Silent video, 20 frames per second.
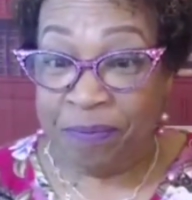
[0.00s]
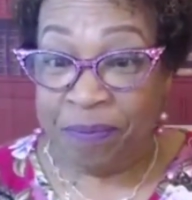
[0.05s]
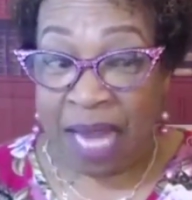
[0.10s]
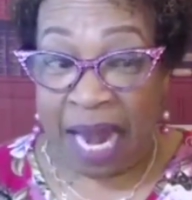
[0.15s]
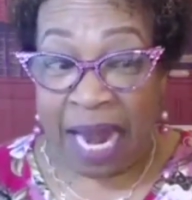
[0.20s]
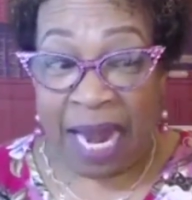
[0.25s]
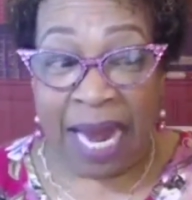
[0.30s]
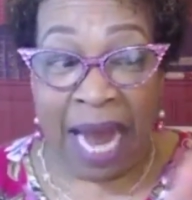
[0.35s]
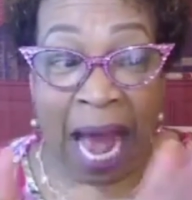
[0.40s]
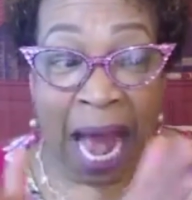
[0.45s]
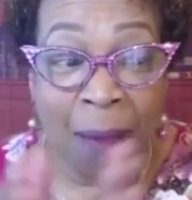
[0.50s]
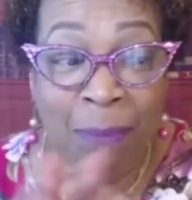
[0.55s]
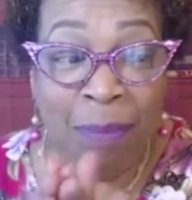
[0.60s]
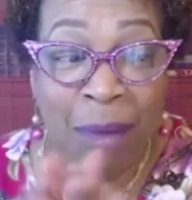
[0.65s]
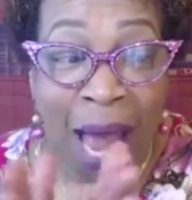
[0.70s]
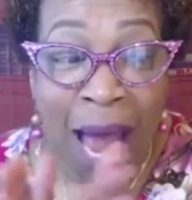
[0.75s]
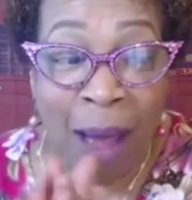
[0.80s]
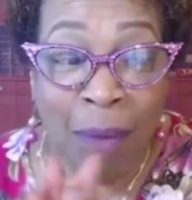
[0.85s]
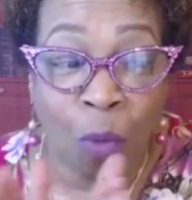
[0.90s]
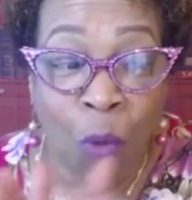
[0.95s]
And
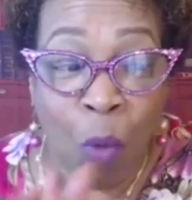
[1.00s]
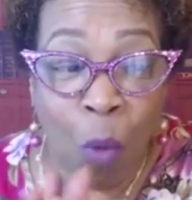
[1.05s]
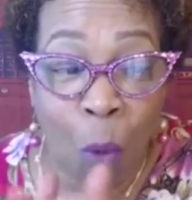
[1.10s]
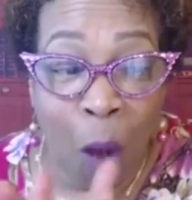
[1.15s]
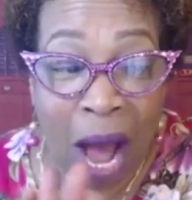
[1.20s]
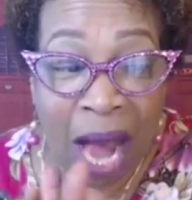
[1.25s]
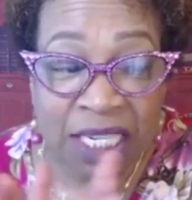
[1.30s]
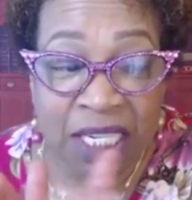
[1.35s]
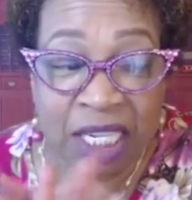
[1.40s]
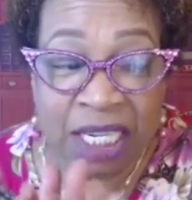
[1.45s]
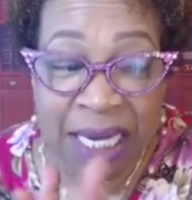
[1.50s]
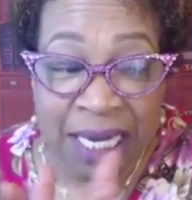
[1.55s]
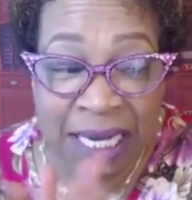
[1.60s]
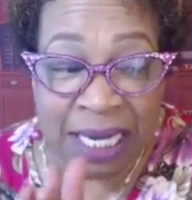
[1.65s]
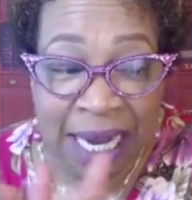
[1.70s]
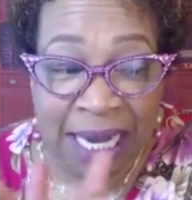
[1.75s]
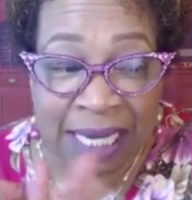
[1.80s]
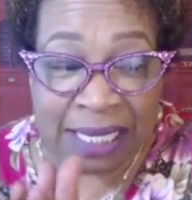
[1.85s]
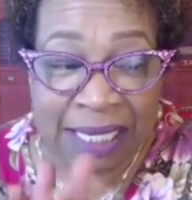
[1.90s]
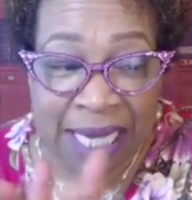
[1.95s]
I'm watching
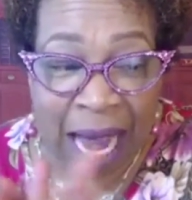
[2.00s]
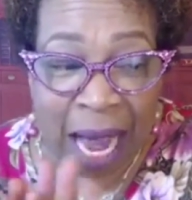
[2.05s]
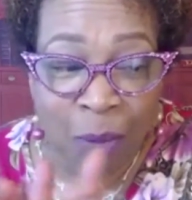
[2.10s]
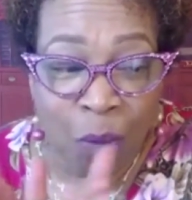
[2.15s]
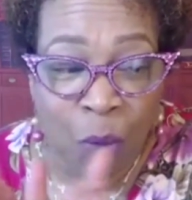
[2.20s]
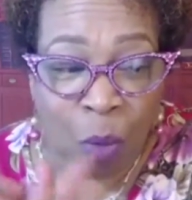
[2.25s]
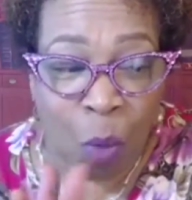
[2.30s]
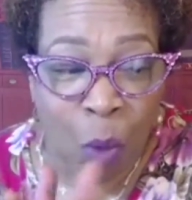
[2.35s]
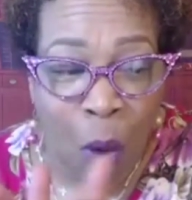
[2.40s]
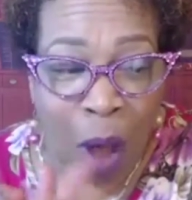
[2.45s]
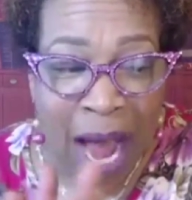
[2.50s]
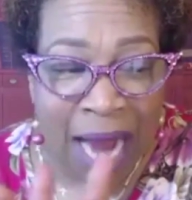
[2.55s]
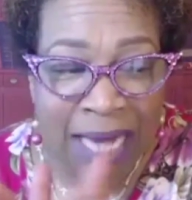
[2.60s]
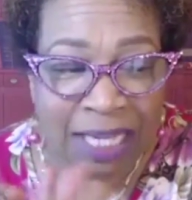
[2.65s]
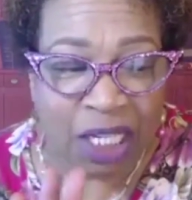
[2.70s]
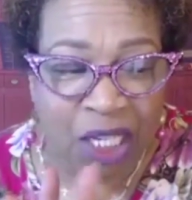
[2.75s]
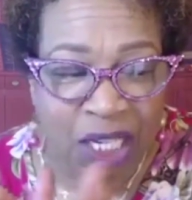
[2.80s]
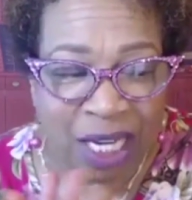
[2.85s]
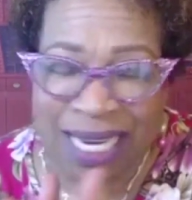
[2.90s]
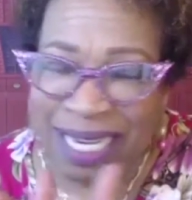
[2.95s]
this. I'm
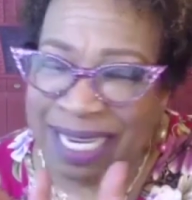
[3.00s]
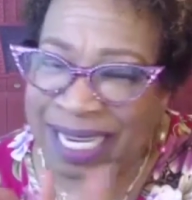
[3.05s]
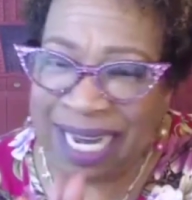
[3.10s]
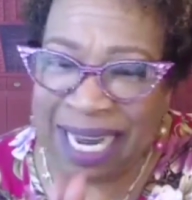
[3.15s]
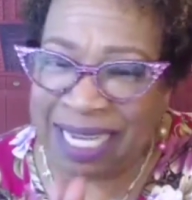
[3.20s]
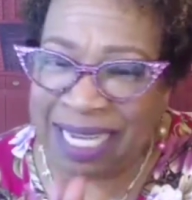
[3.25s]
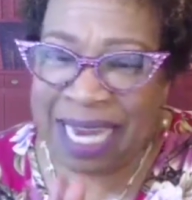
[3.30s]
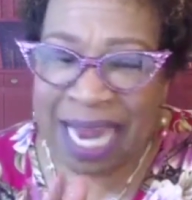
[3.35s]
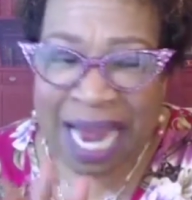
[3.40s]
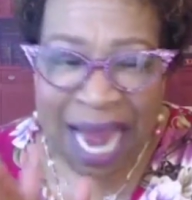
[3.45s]
watching this.